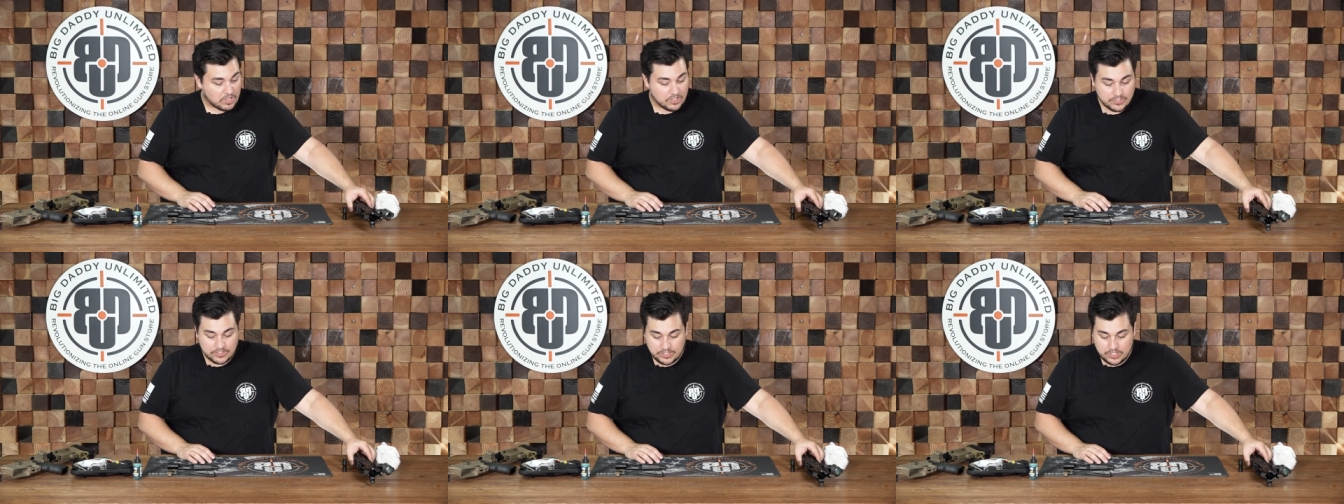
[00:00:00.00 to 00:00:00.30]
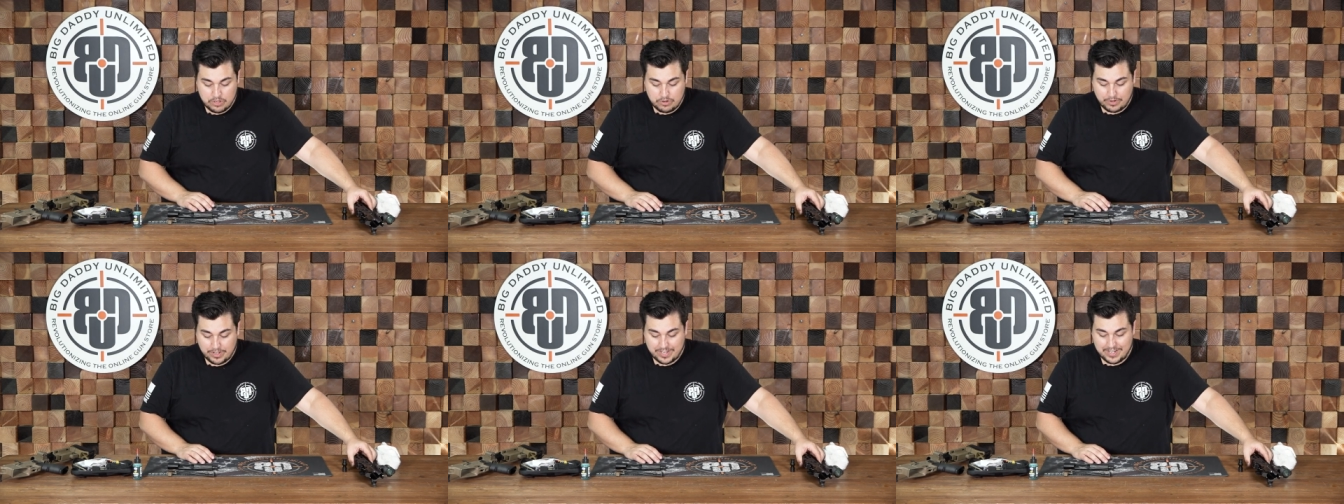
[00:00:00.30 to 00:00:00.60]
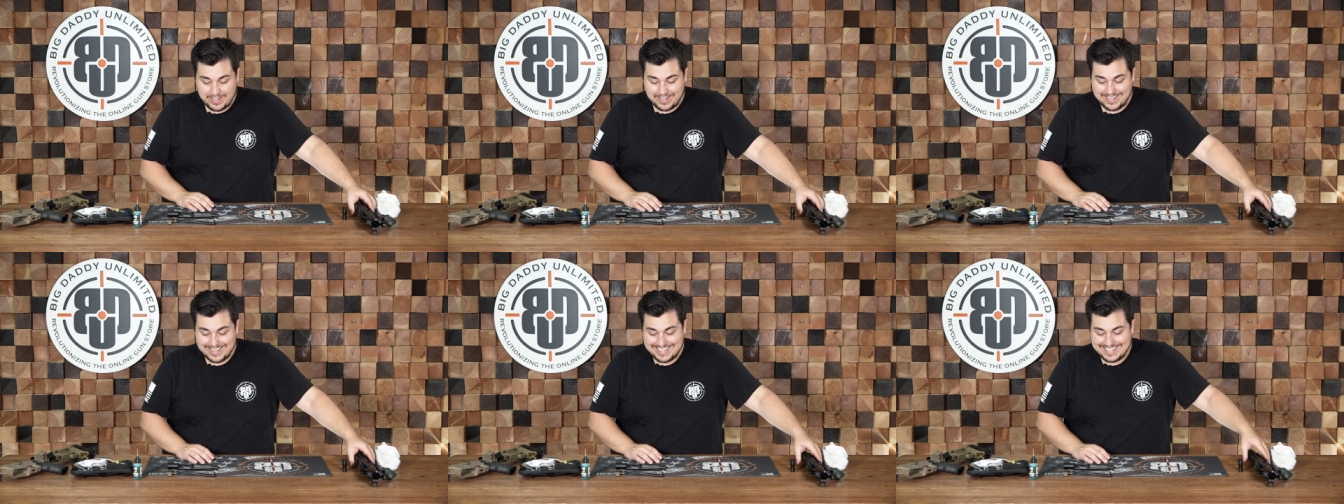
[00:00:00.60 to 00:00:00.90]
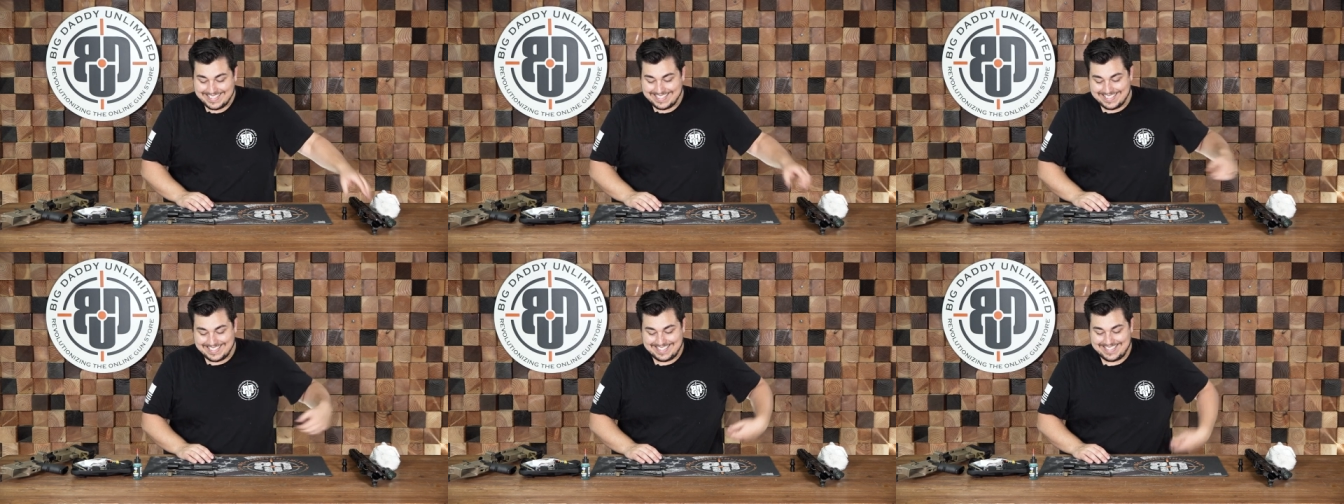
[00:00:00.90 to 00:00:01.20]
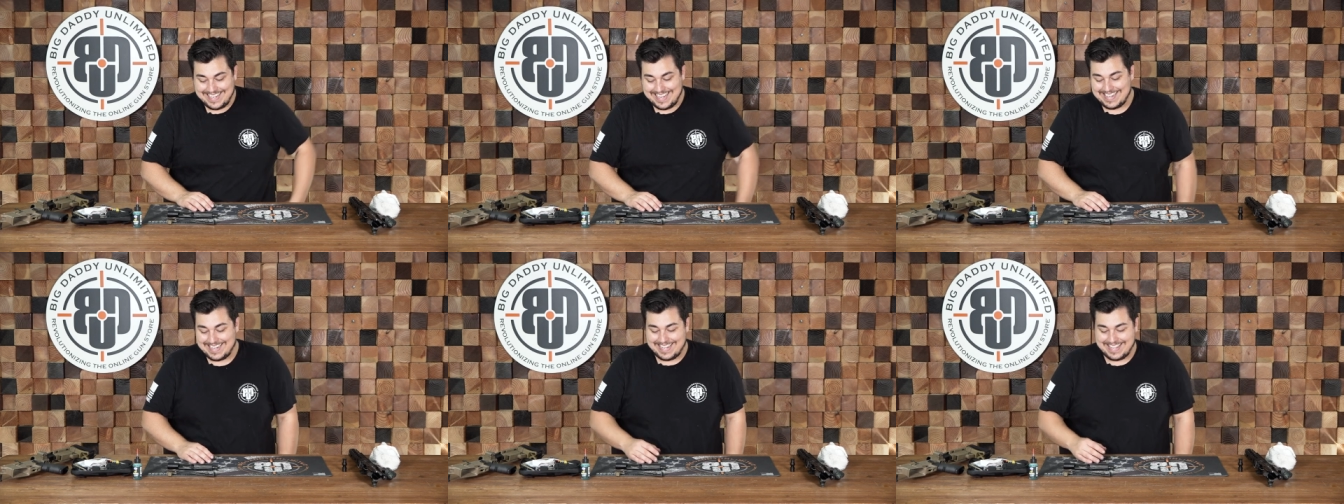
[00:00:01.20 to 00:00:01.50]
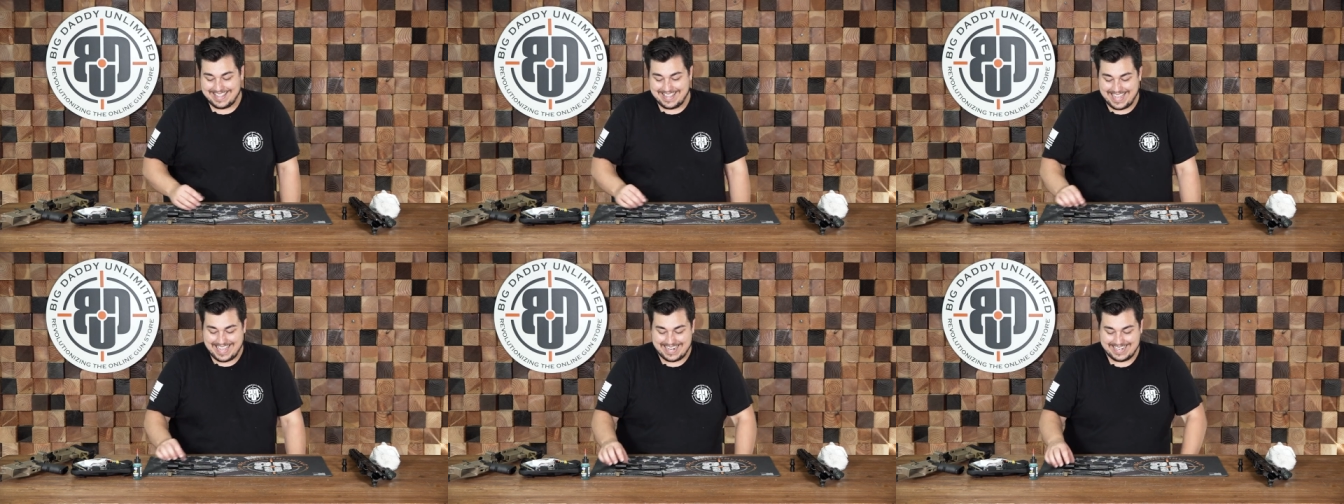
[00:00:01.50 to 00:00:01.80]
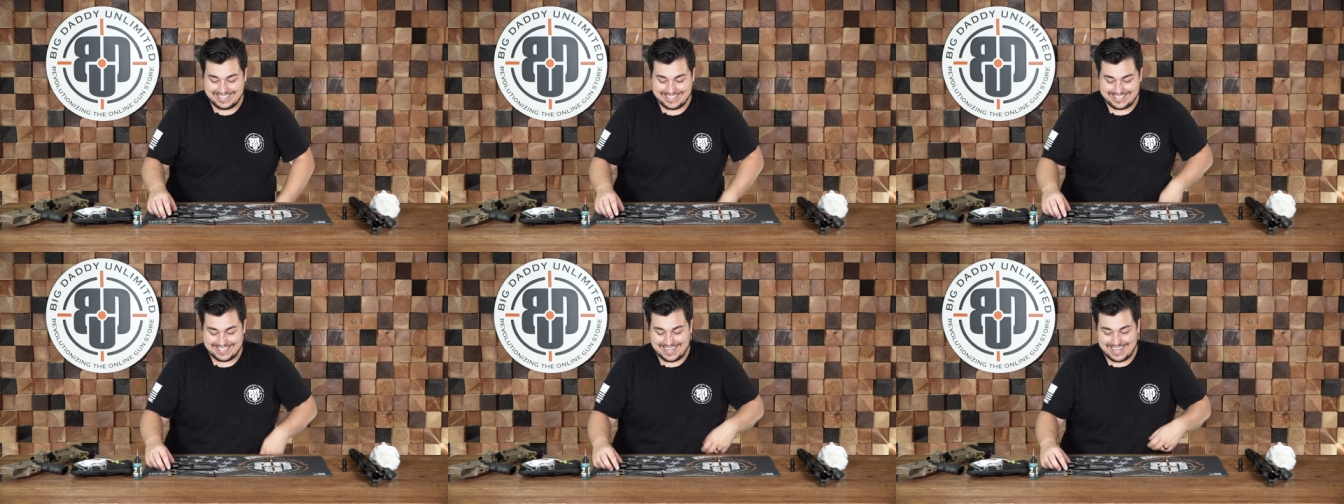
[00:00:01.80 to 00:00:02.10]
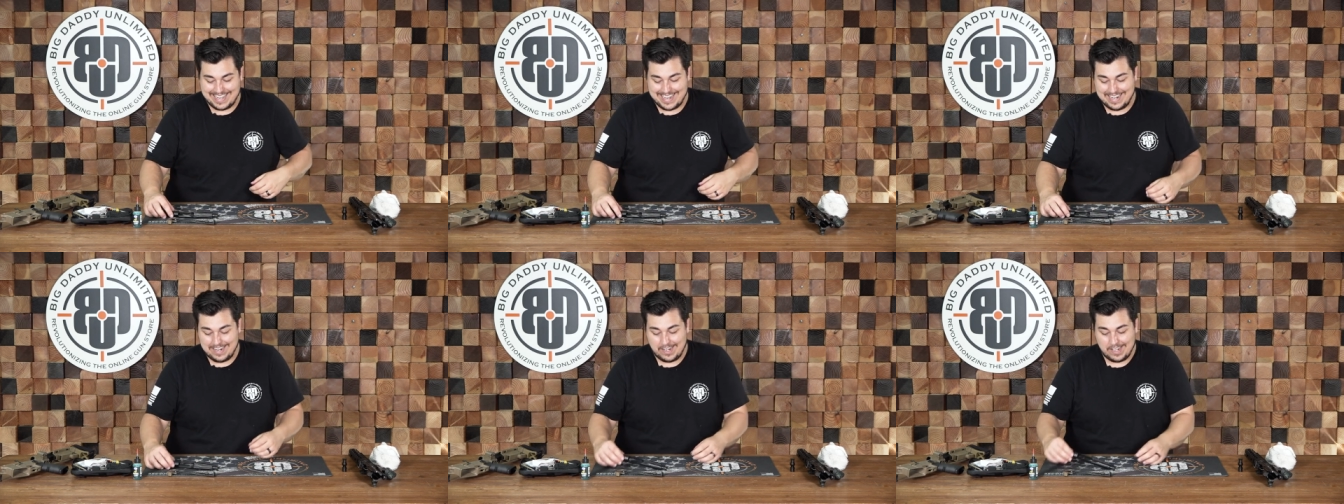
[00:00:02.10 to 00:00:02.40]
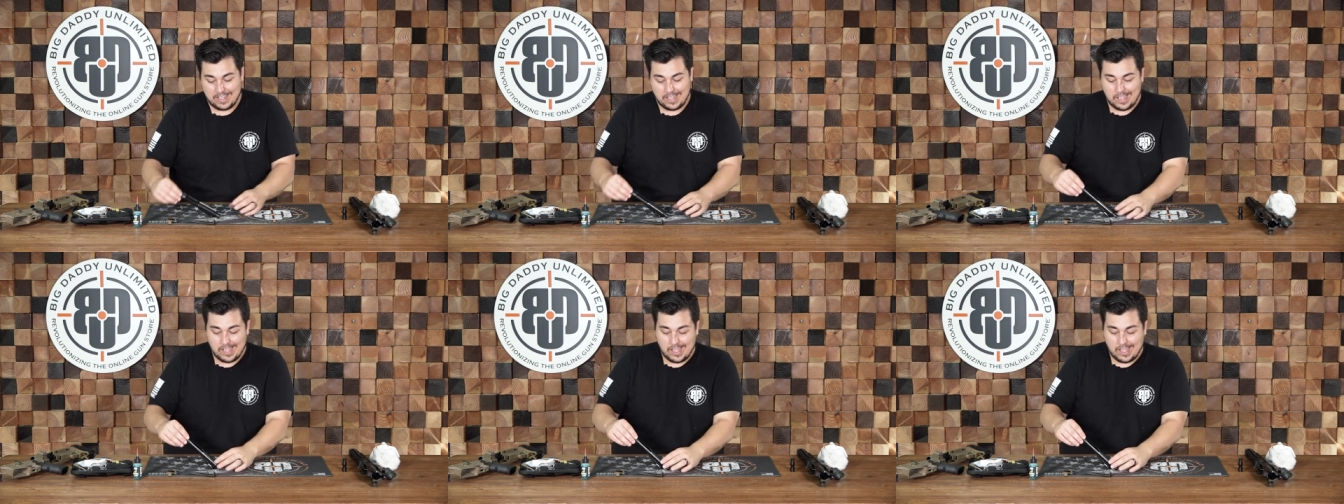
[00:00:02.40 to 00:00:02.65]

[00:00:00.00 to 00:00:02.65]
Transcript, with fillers: So you can set that aside.